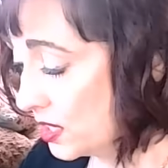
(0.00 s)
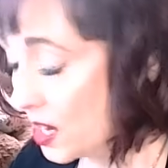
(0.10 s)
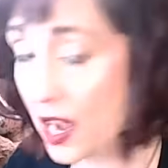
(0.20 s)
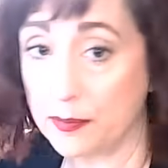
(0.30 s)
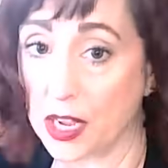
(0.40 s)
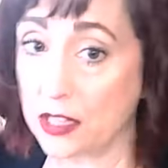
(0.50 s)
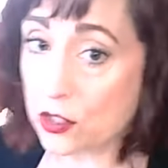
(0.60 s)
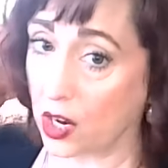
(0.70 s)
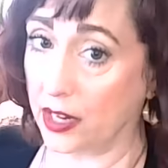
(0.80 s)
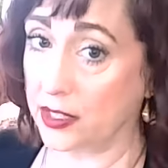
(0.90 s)
I'm not
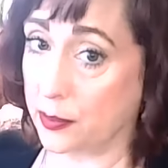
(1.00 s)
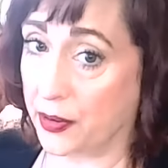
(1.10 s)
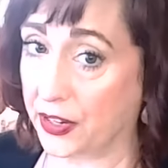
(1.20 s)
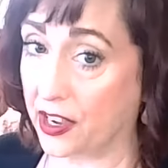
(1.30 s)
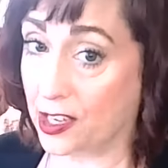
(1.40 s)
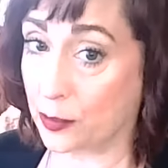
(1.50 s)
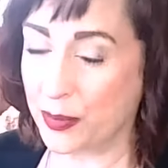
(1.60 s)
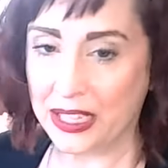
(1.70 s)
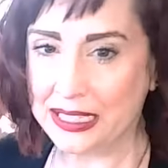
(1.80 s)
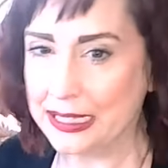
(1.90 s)
trying to pick up
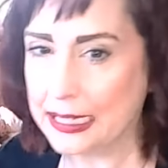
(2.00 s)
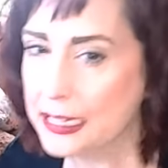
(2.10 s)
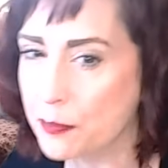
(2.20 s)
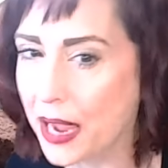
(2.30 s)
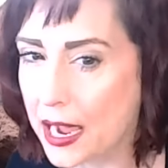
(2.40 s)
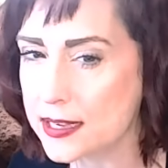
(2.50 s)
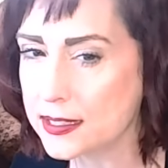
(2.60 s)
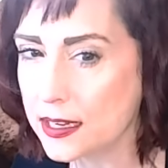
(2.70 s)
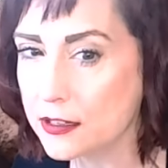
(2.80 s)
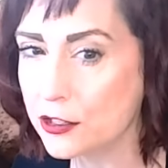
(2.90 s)
any kind of past
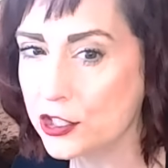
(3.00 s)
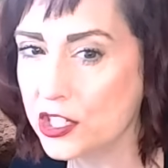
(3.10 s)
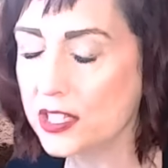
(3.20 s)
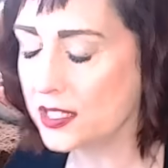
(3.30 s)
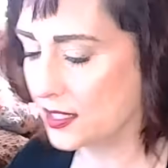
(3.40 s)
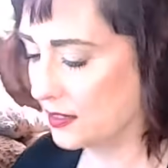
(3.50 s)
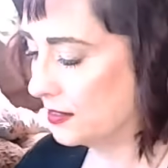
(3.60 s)
energies.